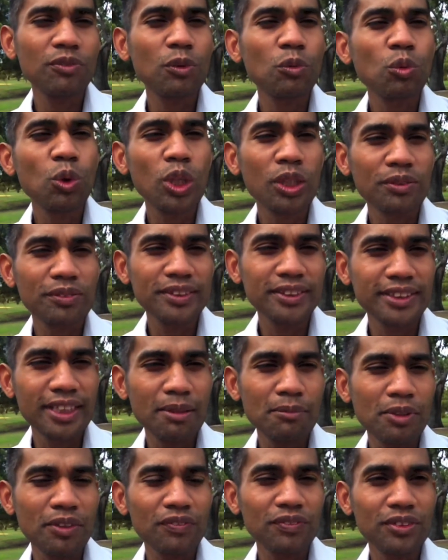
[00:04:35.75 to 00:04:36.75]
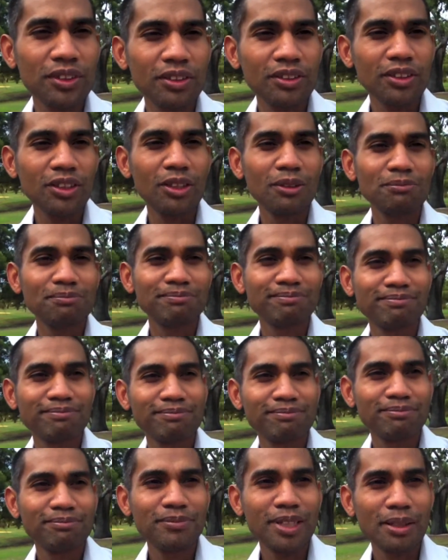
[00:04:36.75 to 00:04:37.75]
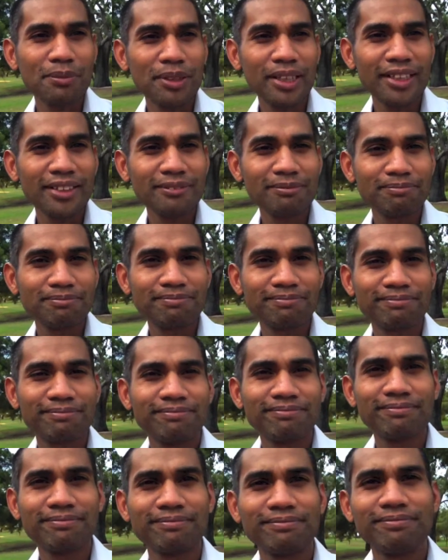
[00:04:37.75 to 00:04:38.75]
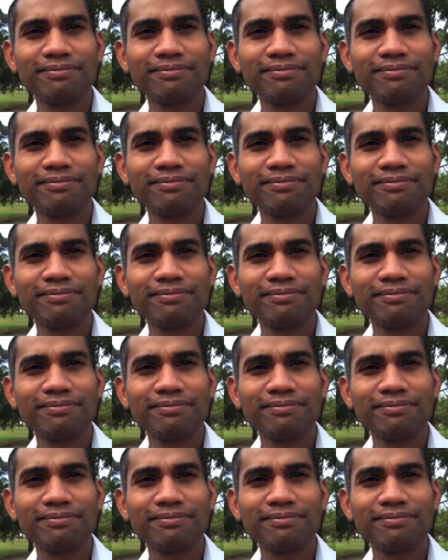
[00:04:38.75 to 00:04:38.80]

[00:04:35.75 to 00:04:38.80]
from workwithsamith.com. Bye-bye.